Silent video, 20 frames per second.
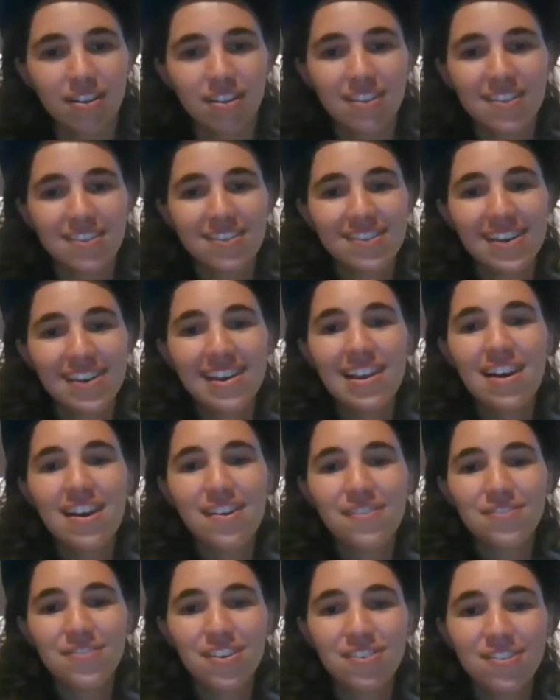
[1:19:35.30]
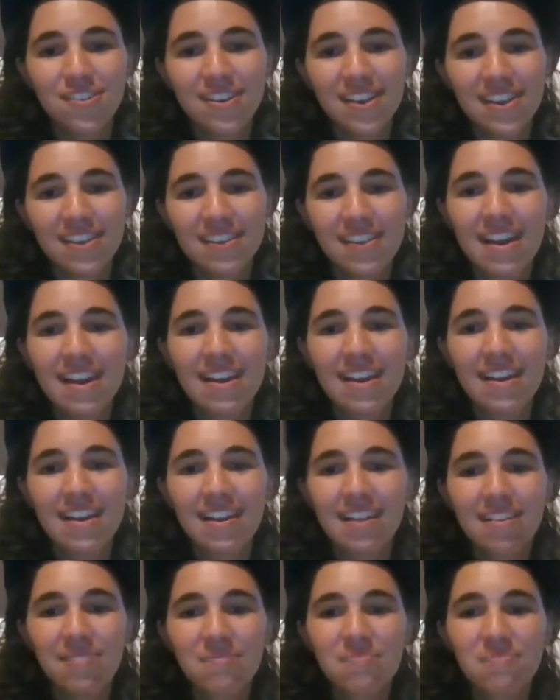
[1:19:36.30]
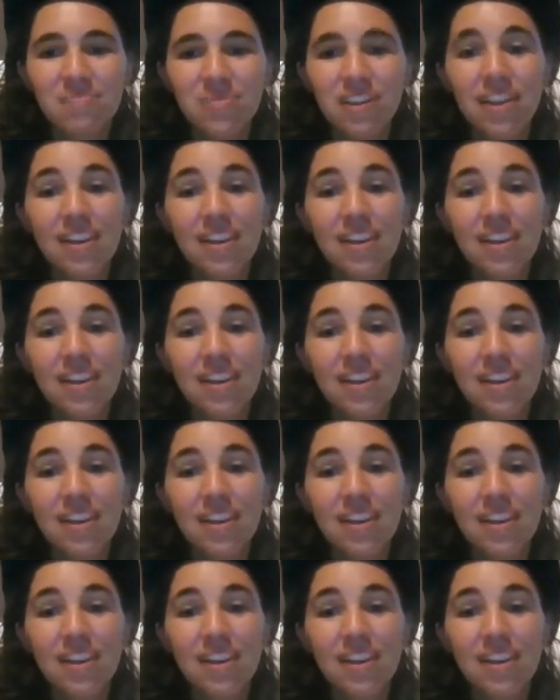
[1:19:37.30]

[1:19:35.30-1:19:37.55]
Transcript: She laughed and took his hand.